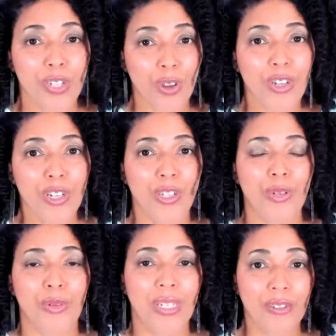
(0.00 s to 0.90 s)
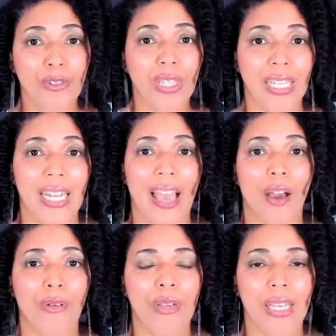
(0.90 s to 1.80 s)
I've started to do differently
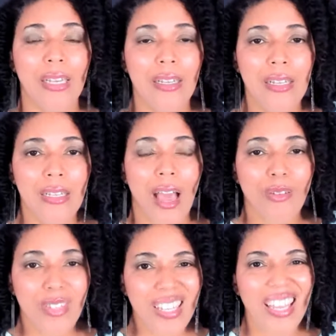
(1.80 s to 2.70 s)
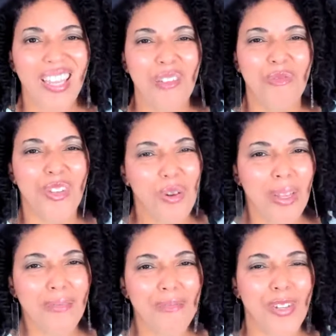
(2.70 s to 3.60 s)
now is I'll say, you know
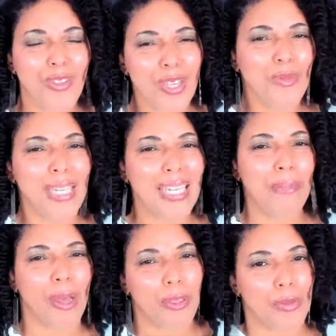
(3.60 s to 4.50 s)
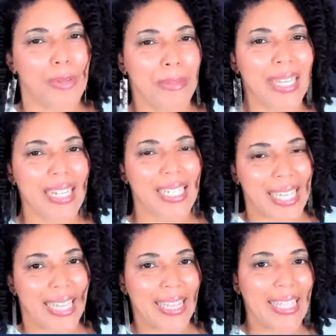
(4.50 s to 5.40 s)
what? Do you think we need about 3 meetings to
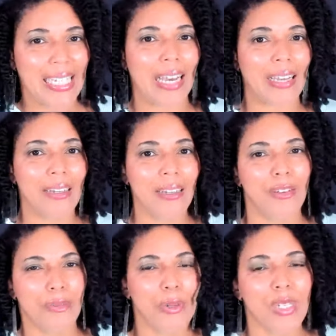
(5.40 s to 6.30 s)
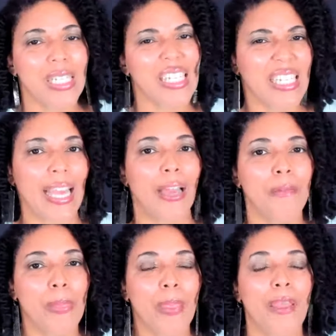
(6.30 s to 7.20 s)
get this done? And if the person says, yeah,
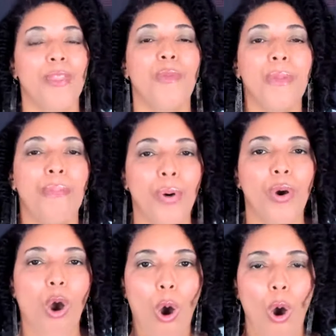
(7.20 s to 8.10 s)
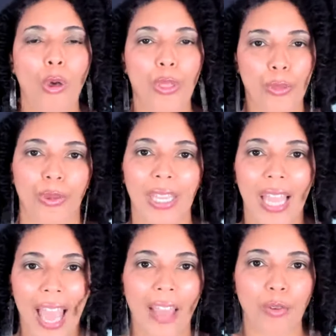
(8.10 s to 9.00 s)
then we book all three
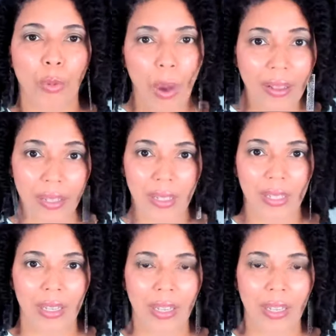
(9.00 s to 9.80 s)
at once.